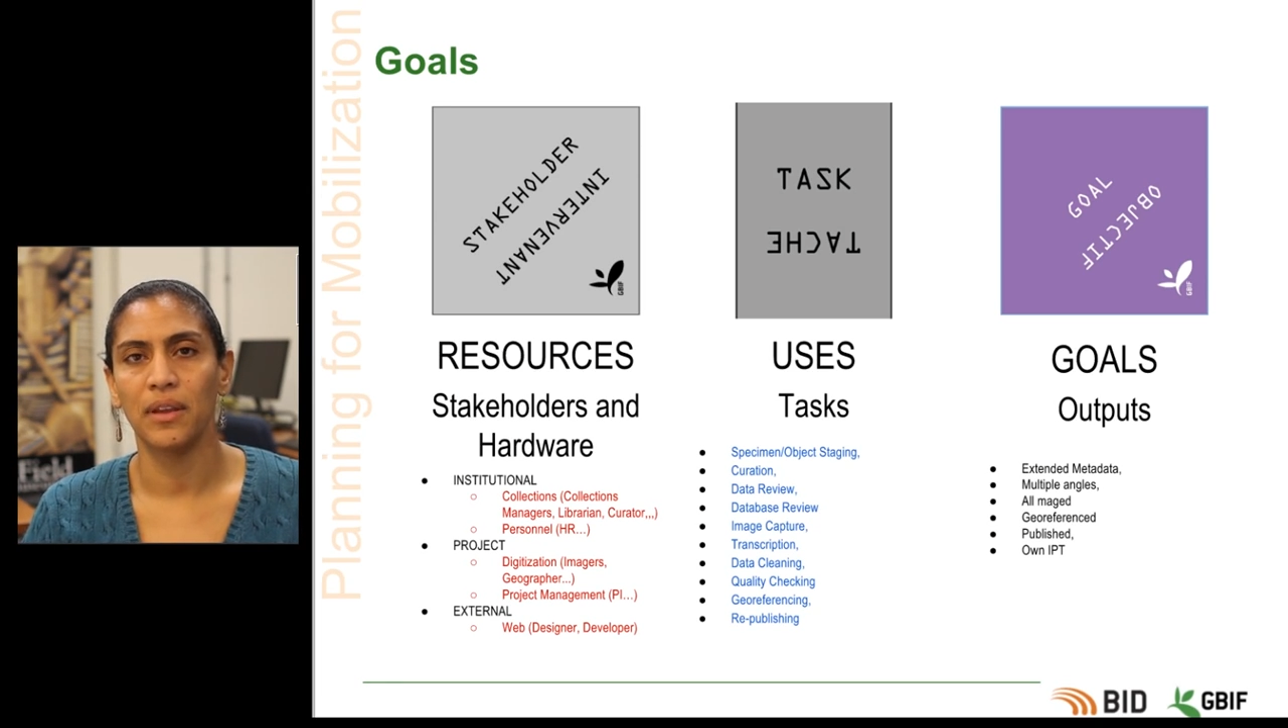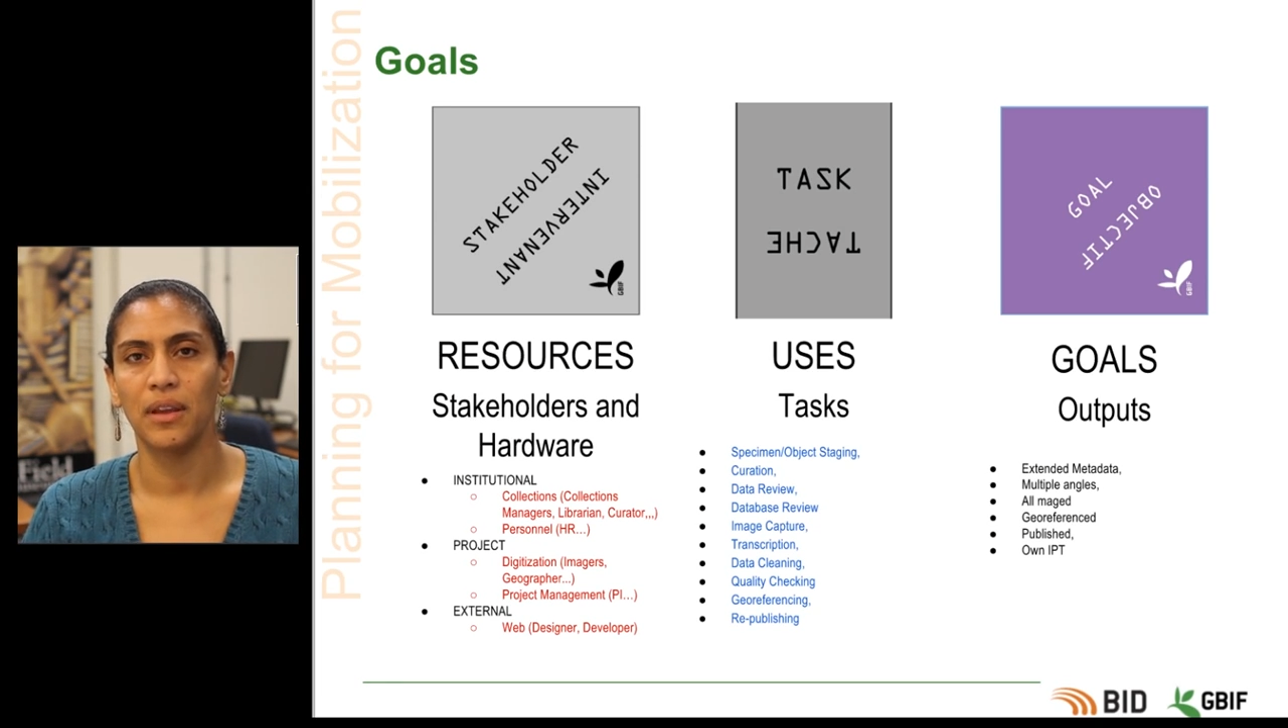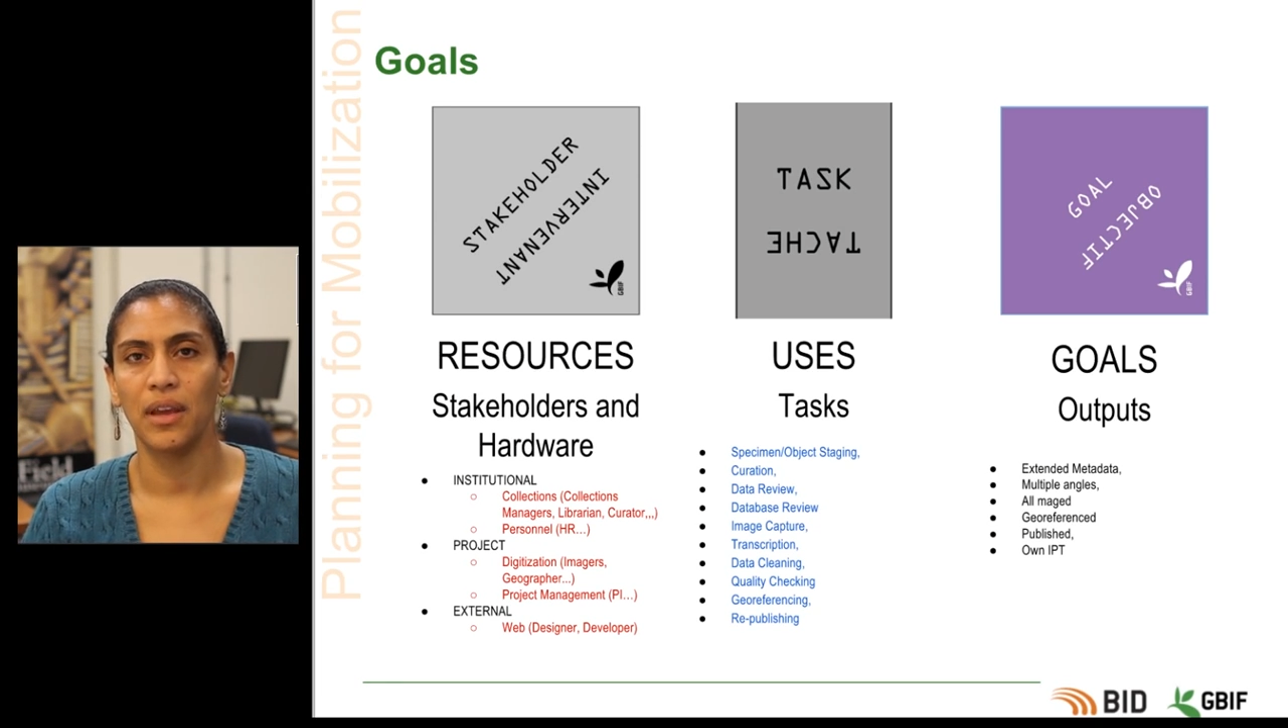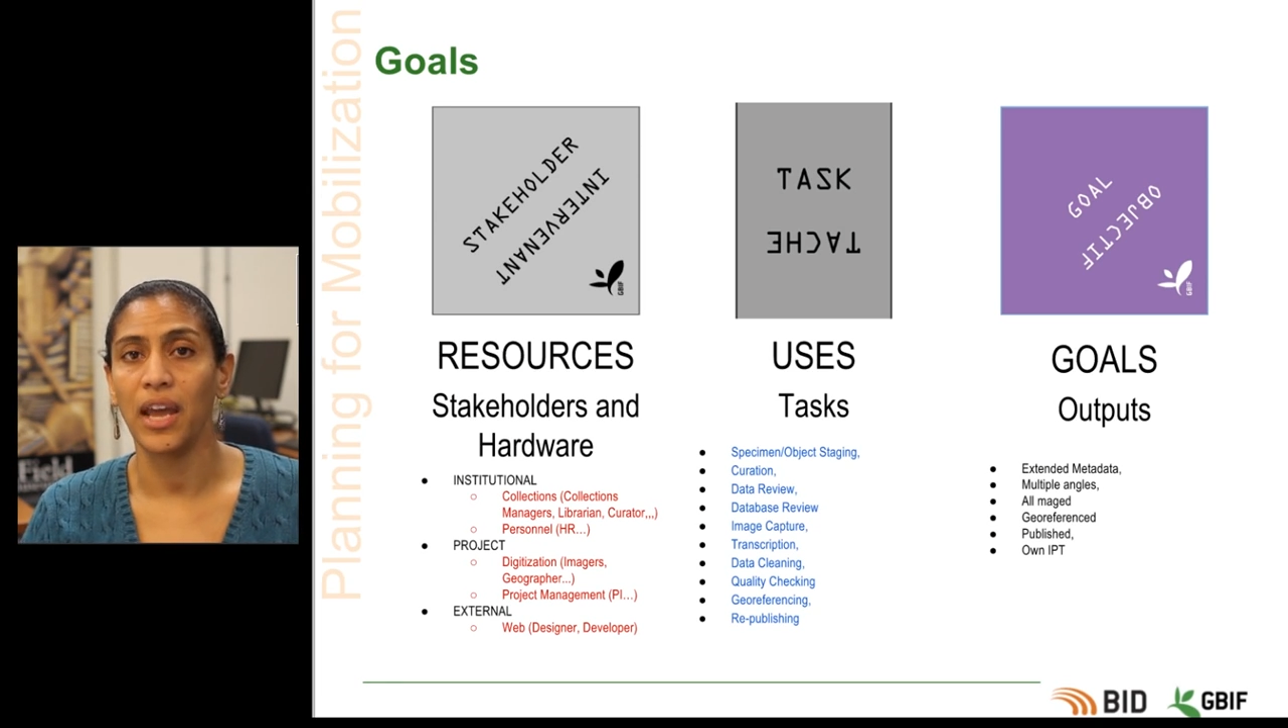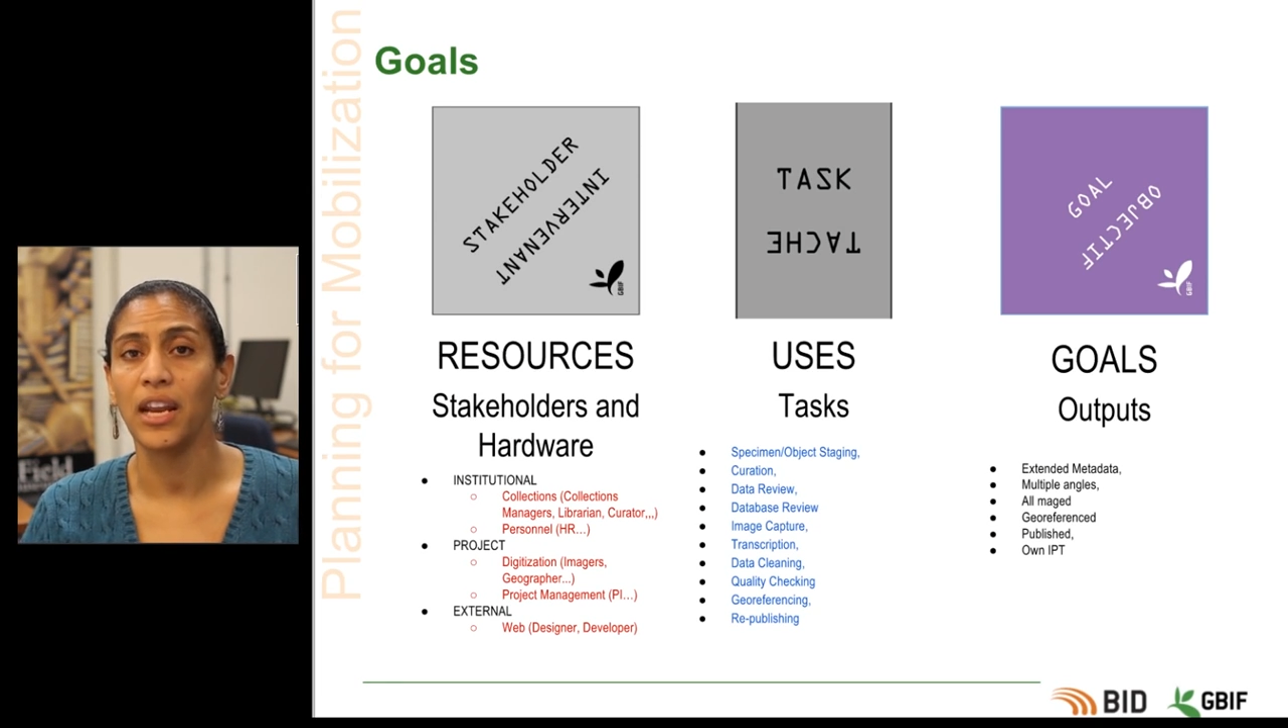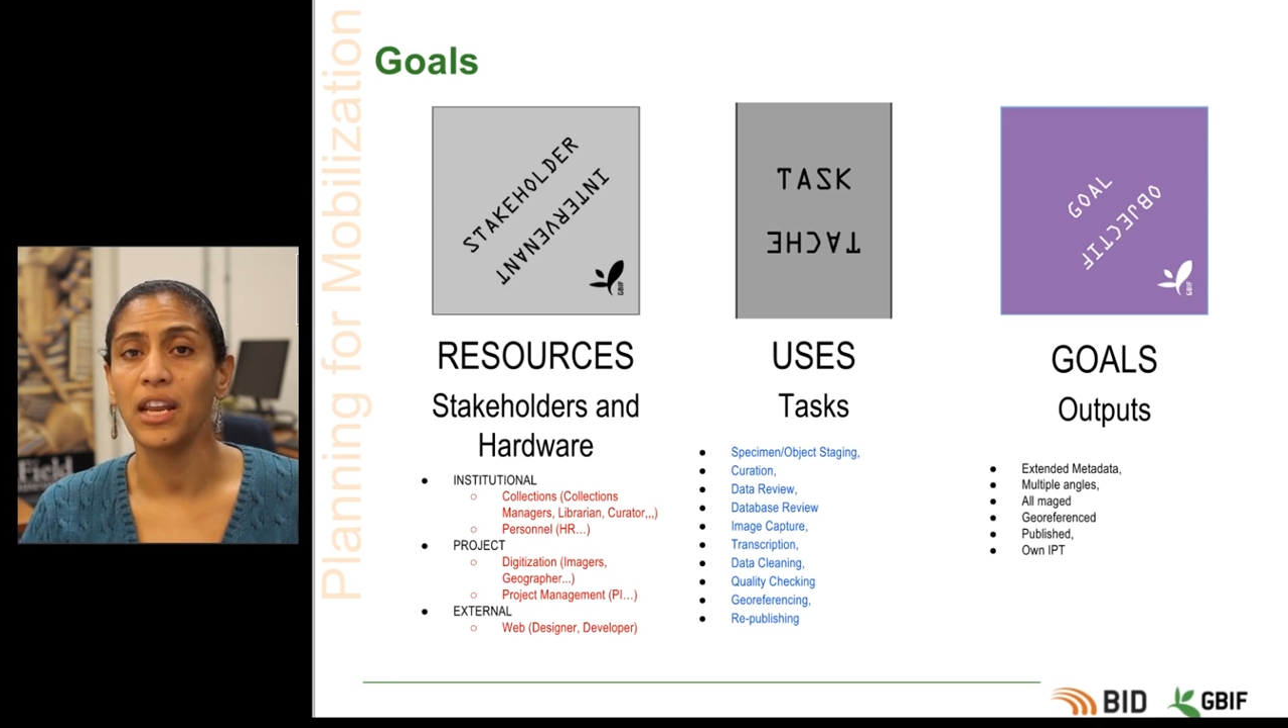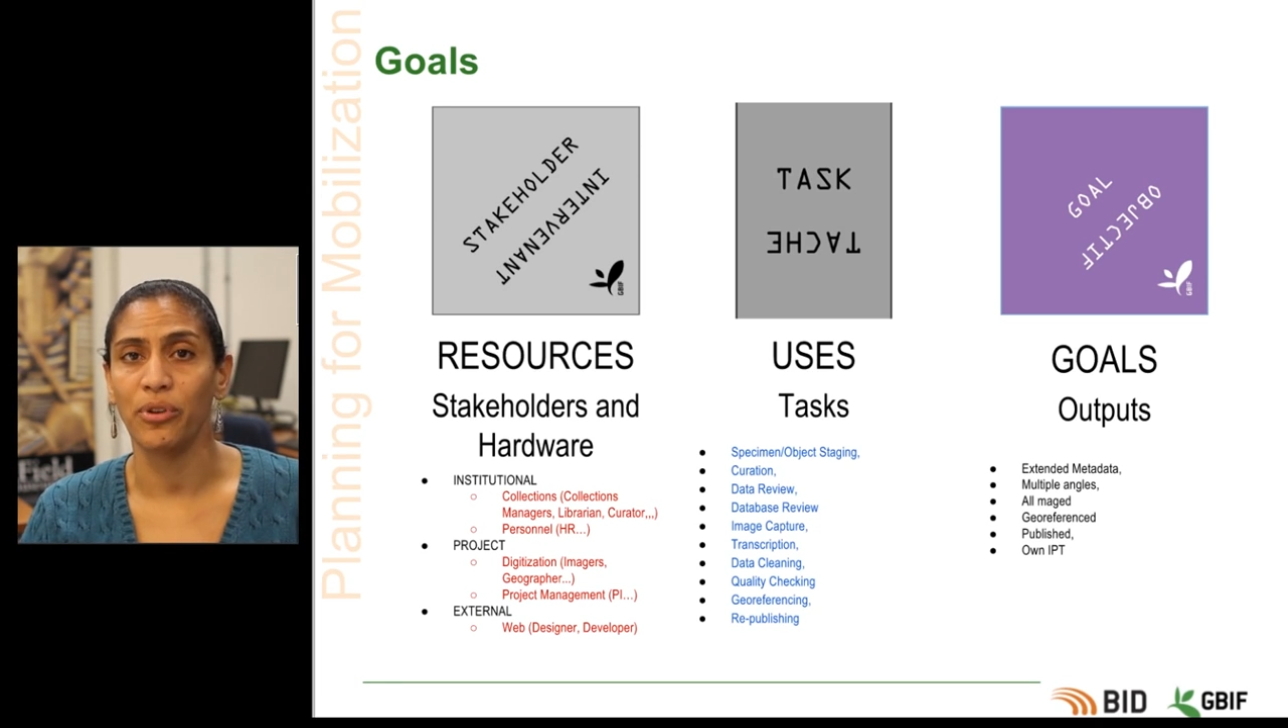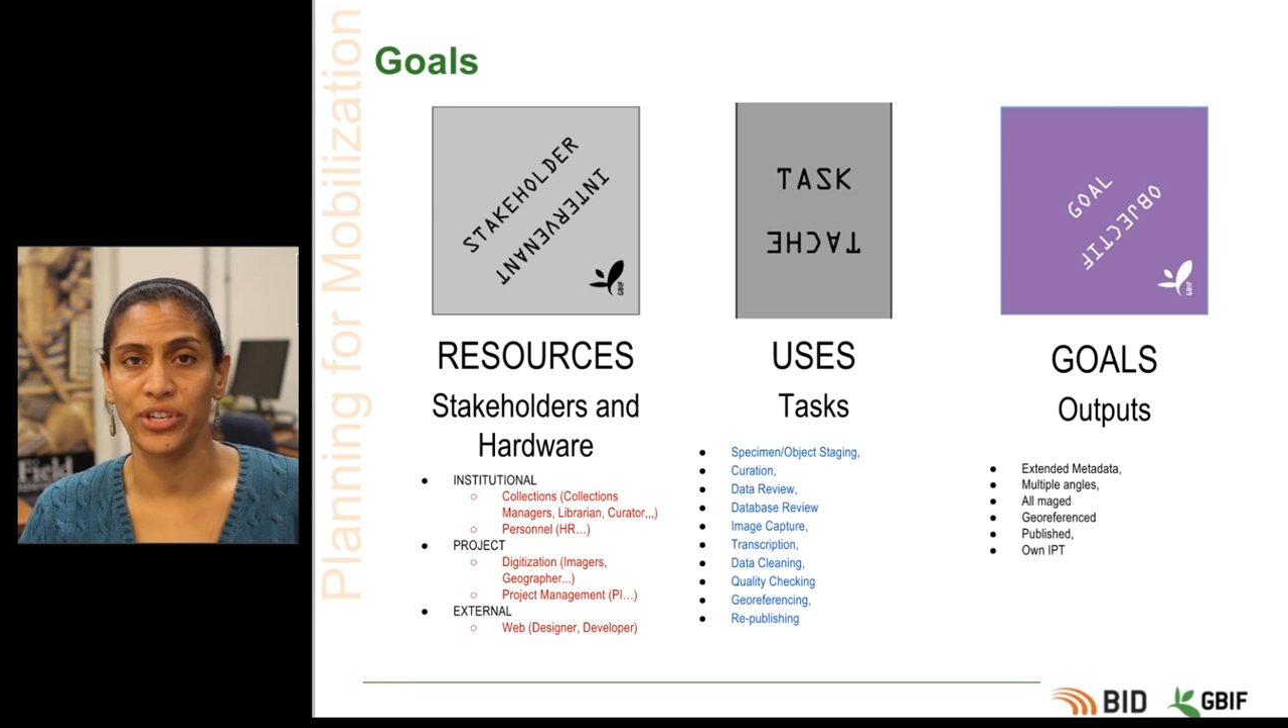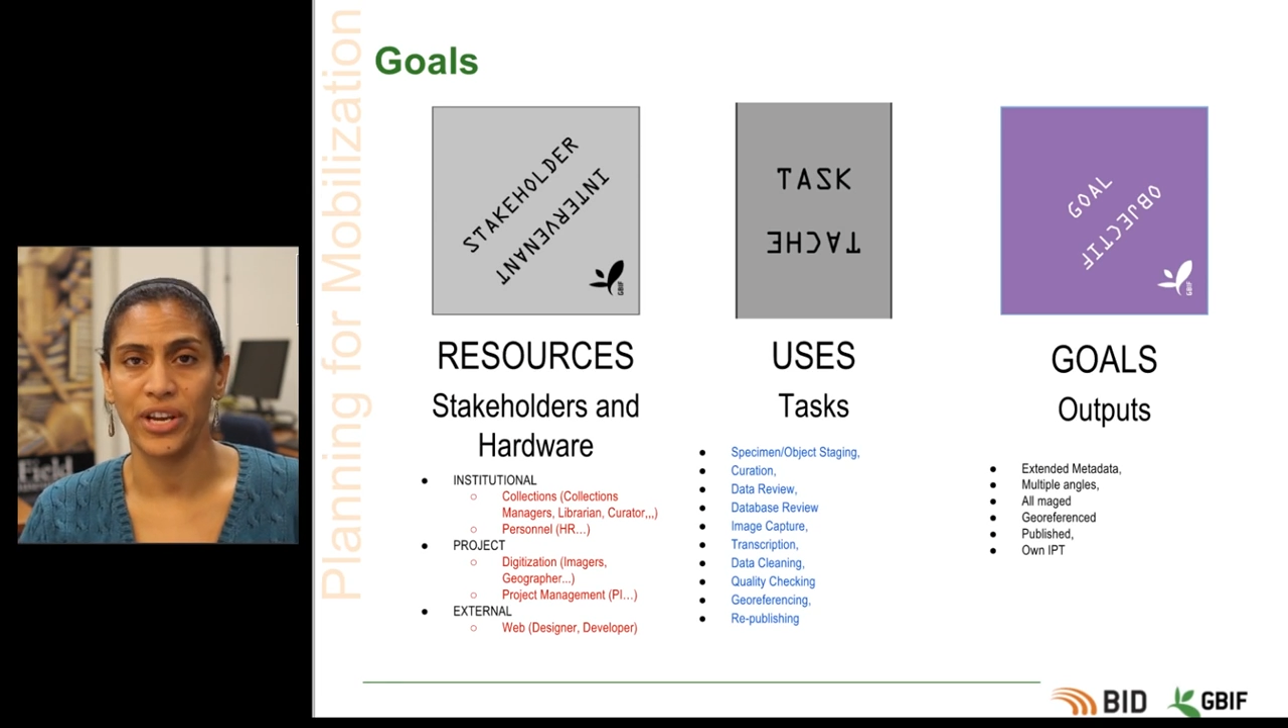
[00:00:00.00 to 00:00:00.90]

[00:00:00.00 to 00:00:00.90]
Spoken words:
Any project,